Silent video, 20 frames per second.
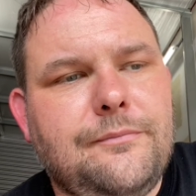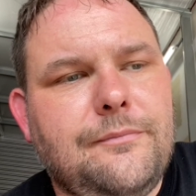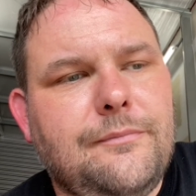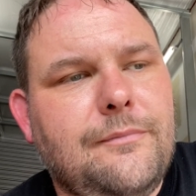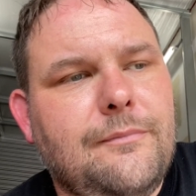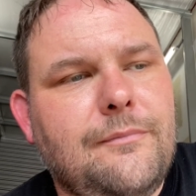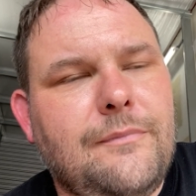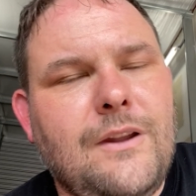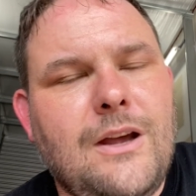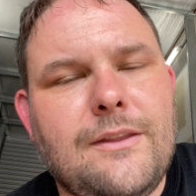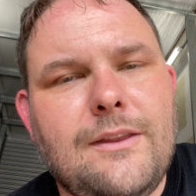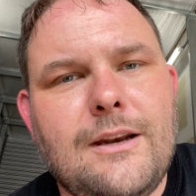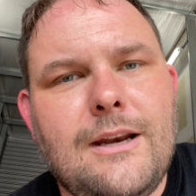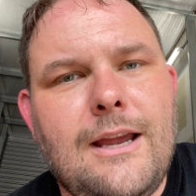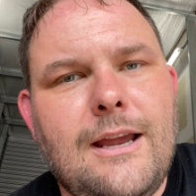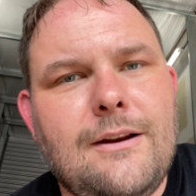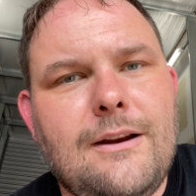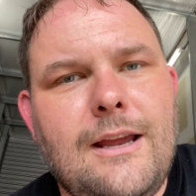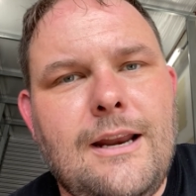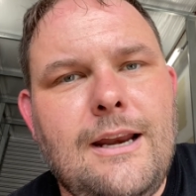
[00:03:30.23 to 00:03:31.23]

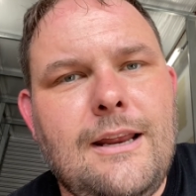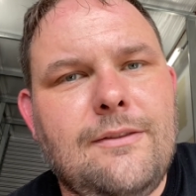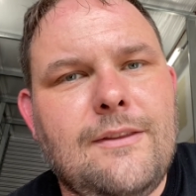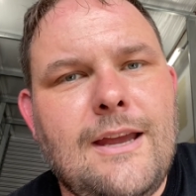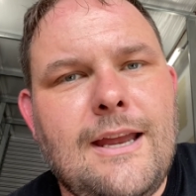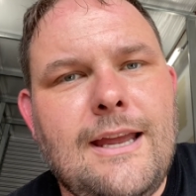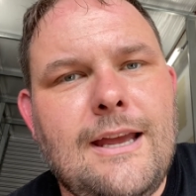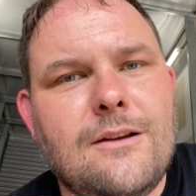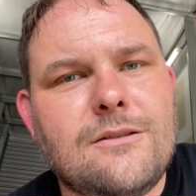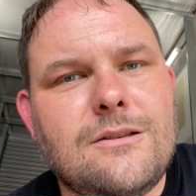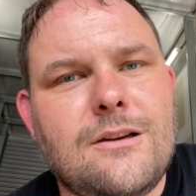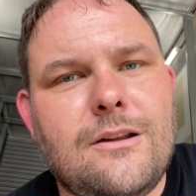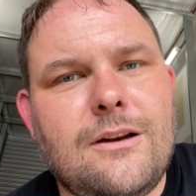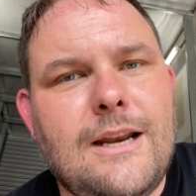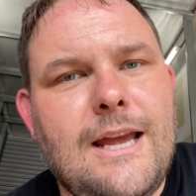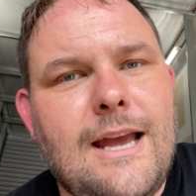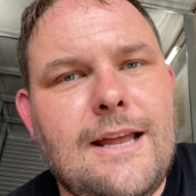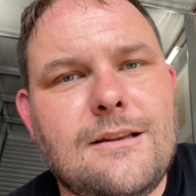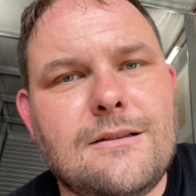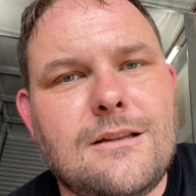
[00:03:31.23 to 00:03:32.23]
Anything else other than
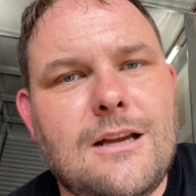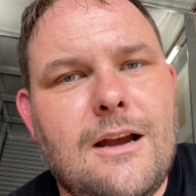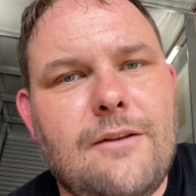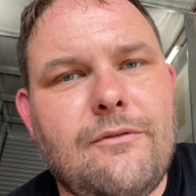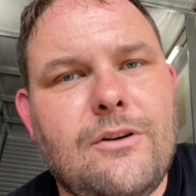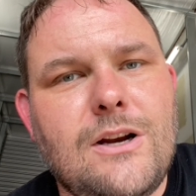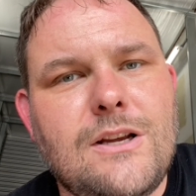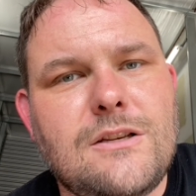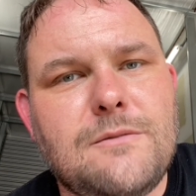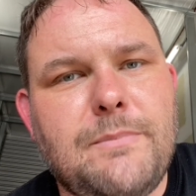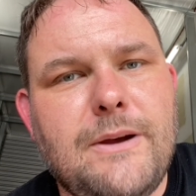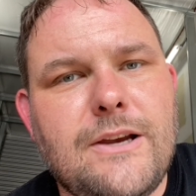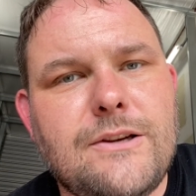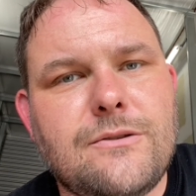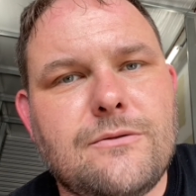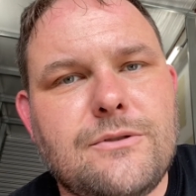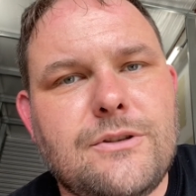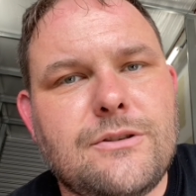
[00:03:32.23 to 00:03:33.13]
that is not very special.